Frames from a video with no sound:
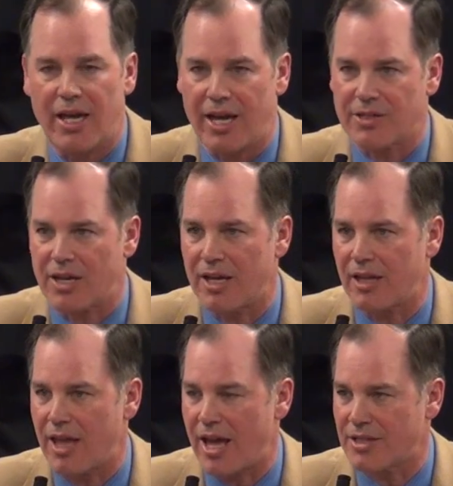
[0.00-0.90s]
as
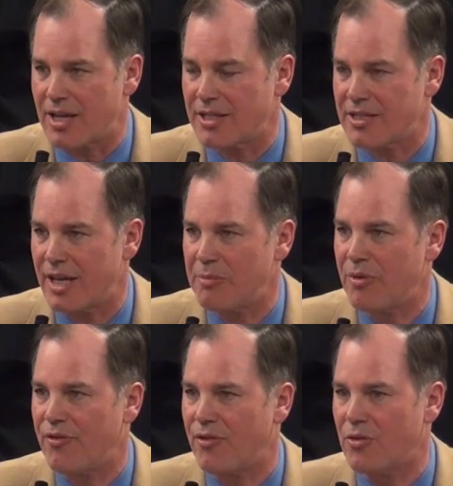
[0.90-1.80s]
I said
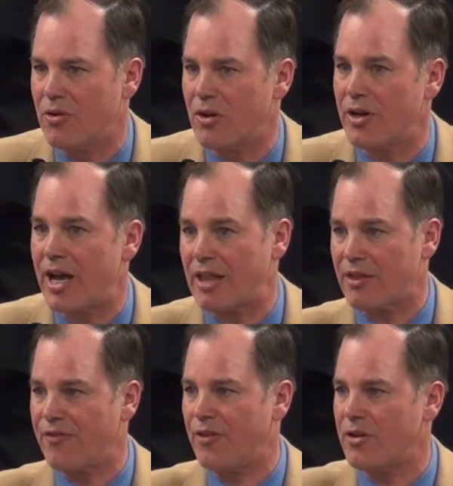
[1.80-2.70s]
before,
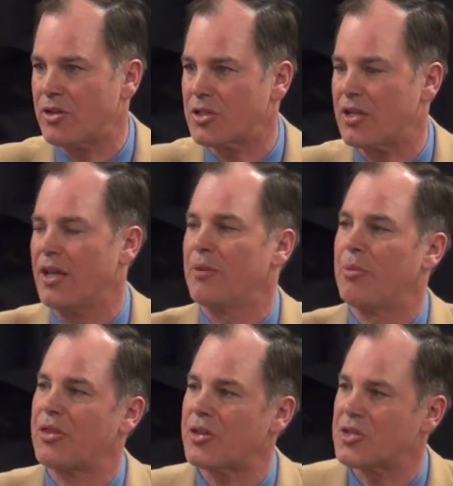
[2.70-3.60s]
not the first,
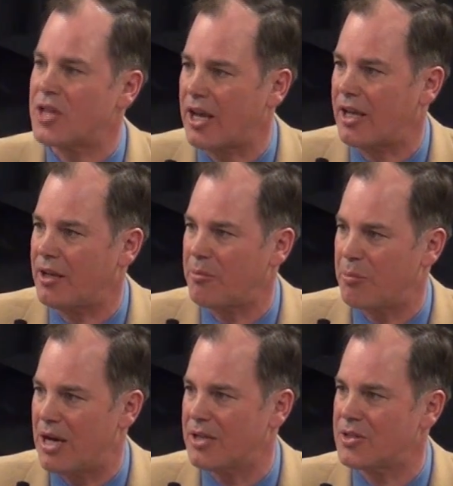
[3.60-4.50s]
but the
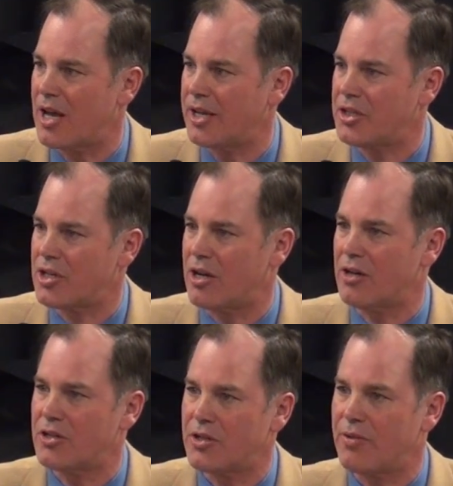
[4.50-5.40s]
second Banzai
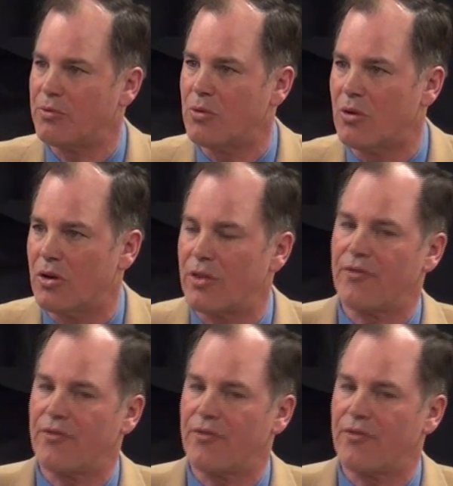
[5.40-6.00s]
charge of the war.